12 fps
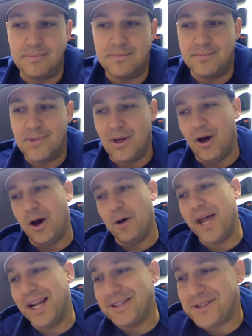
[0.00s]
Oh,
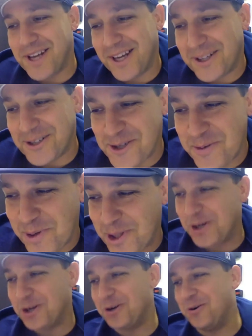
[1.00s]
man, that's like a super
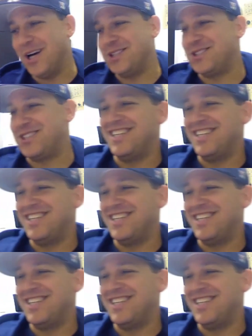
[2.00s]
loaded question.